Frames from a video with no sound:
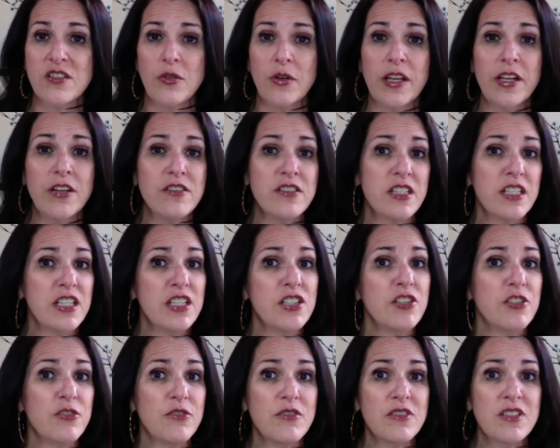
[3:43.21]
So here's the
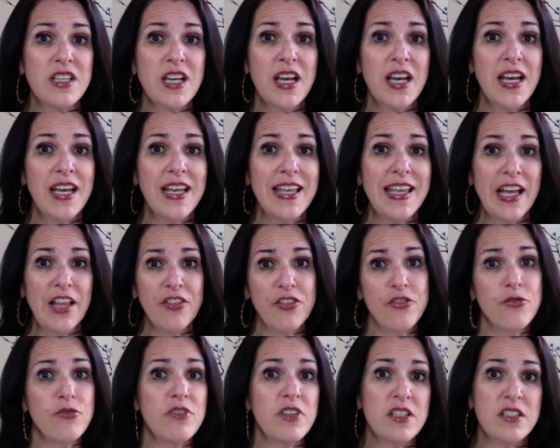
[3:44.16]
good news
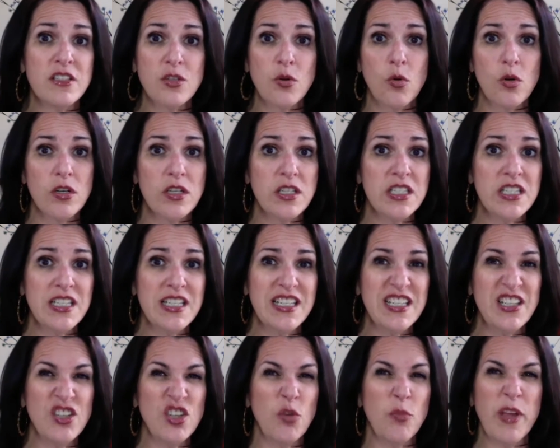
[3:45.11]
get through this
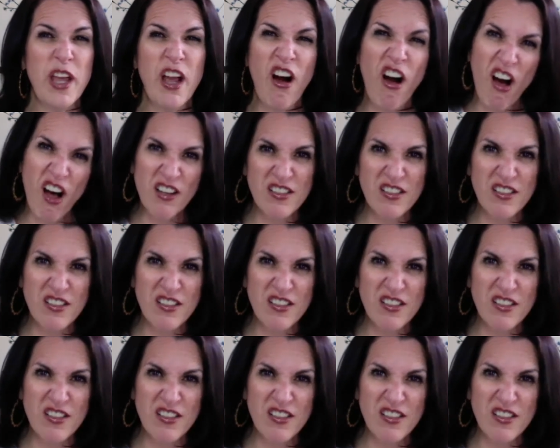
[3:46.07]
quarantine and you'll be